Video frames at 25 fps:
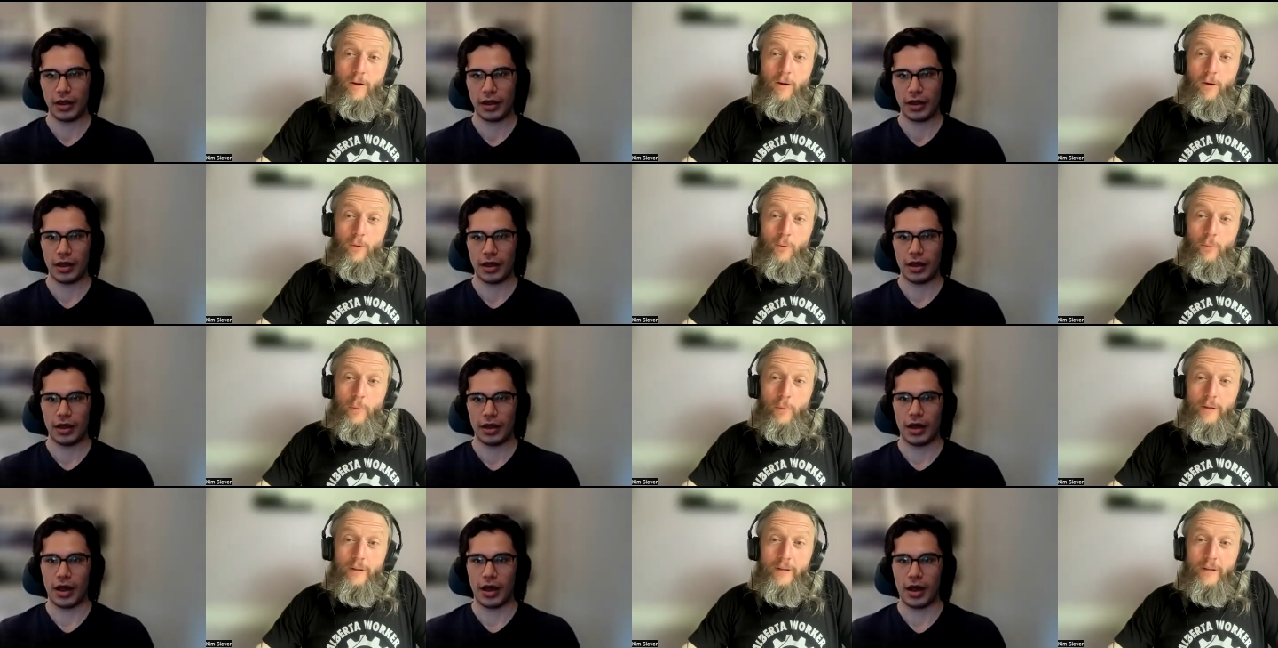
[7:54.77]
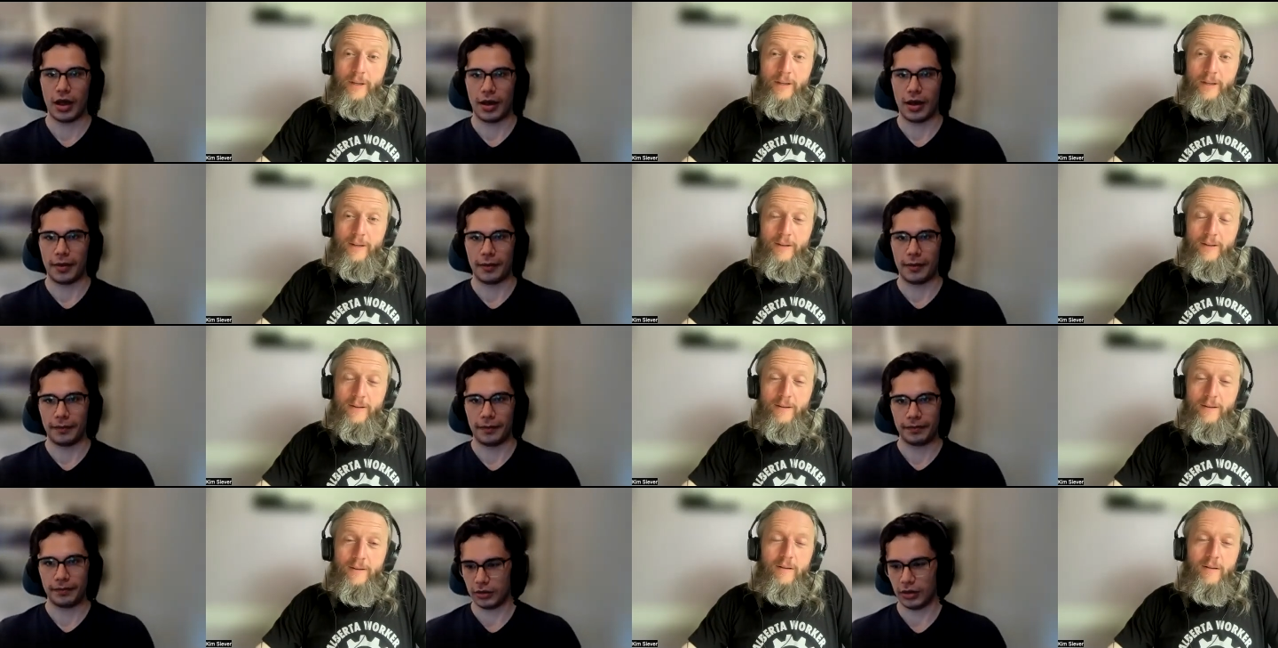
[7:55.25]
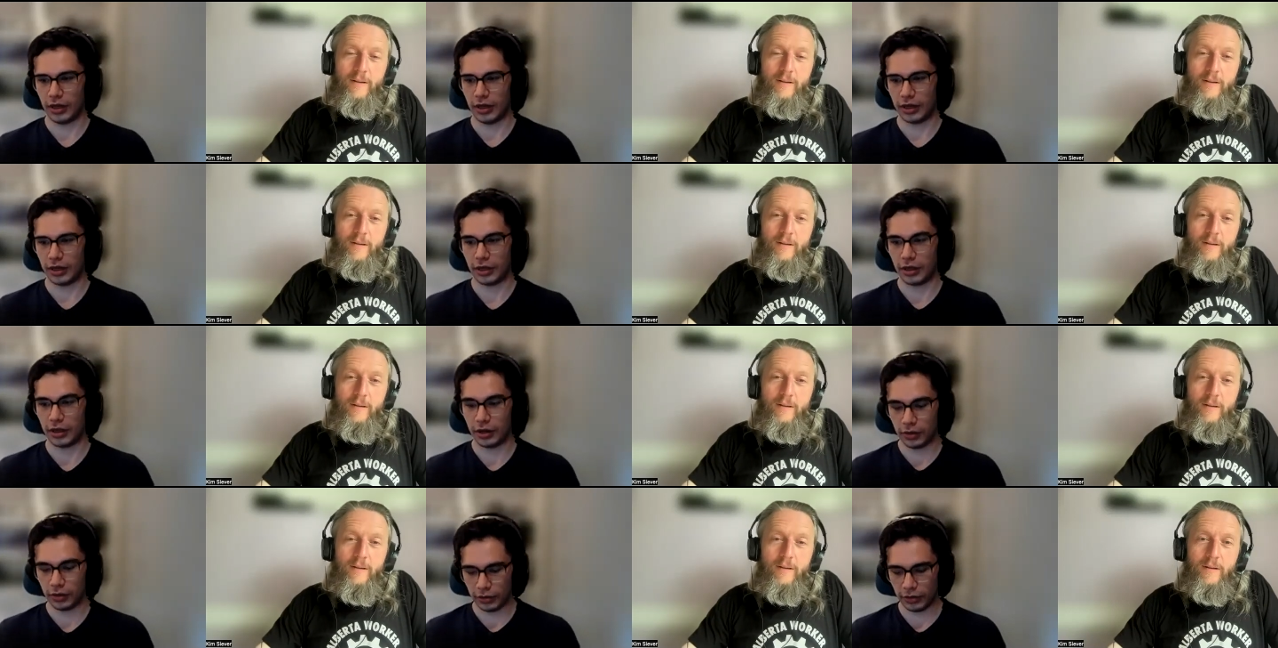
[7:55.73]
Speaker 1: Oh, really? Um, like
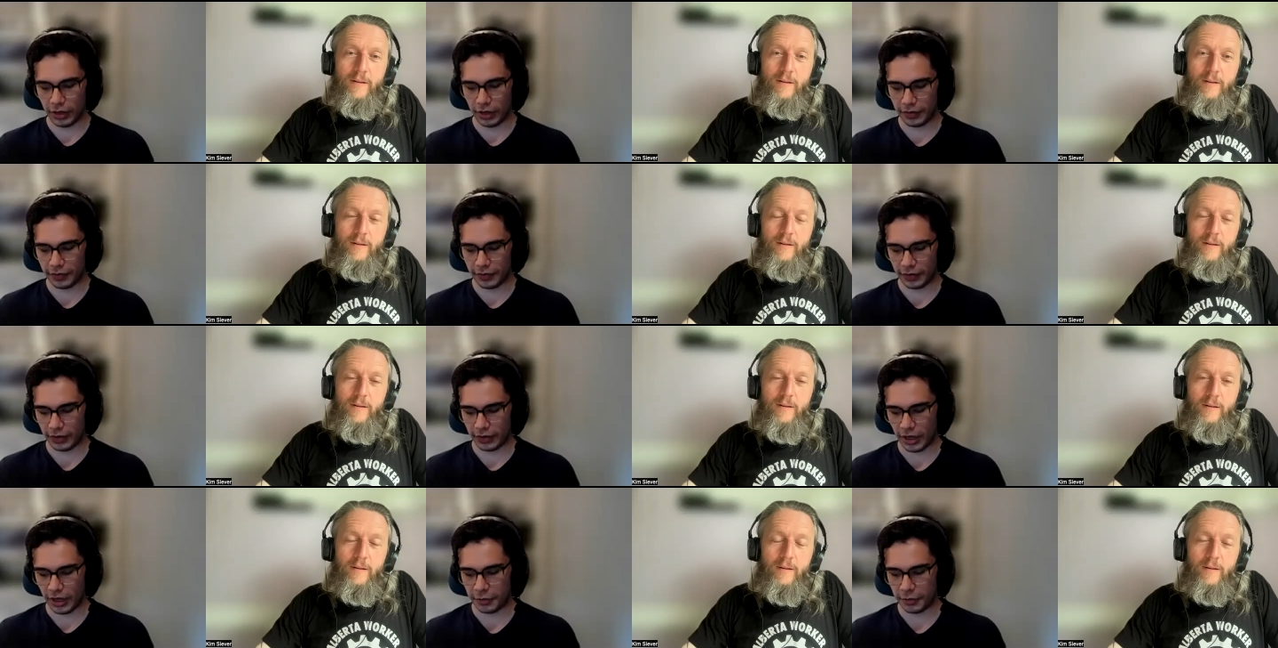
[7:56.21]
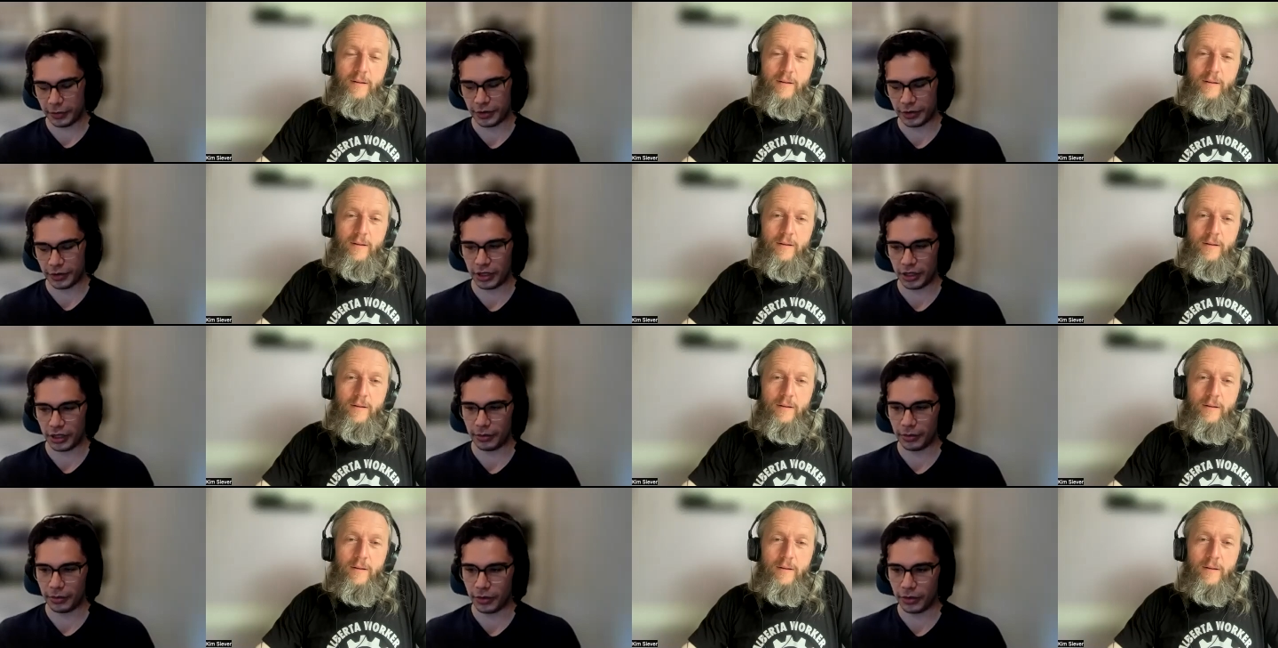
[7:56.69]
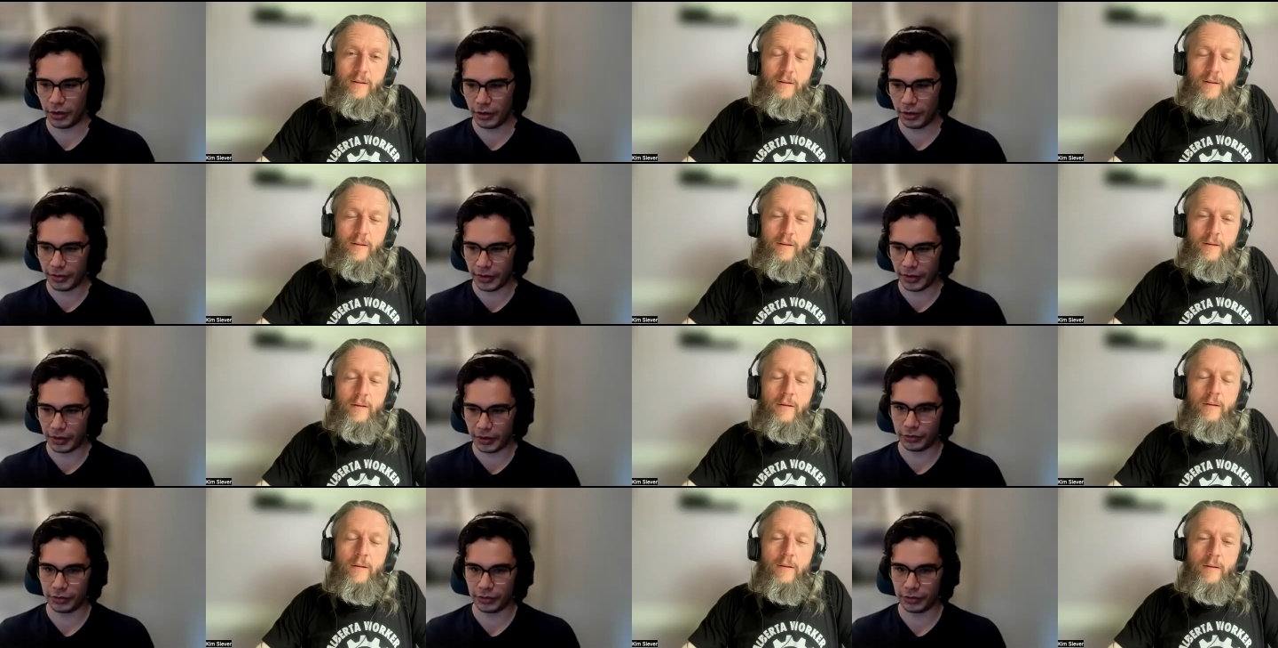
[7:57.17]
they don't live in Lethbridge anymore,
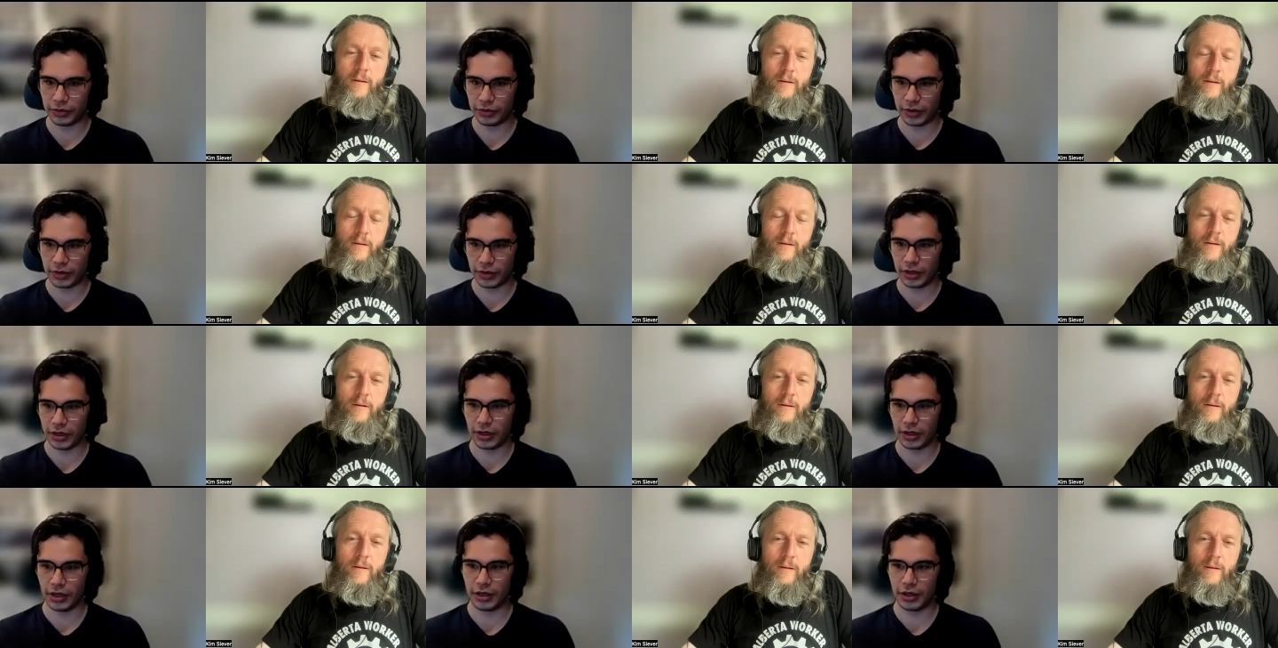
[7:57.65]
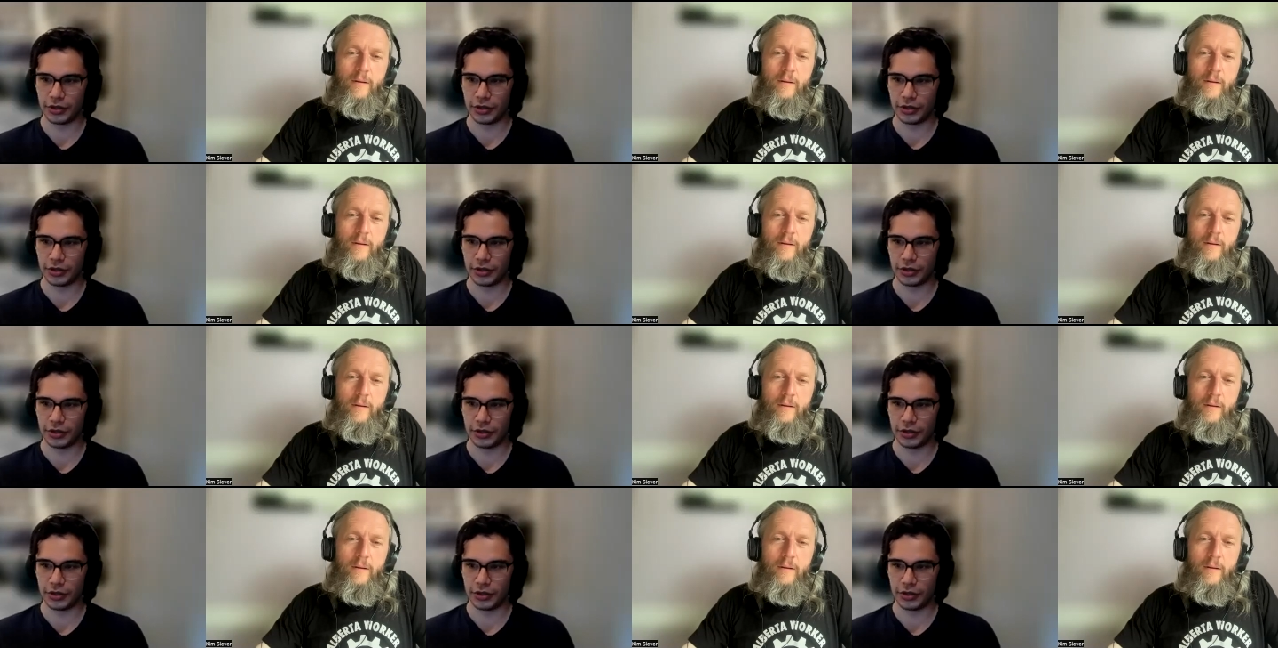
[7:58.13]
but it was uh,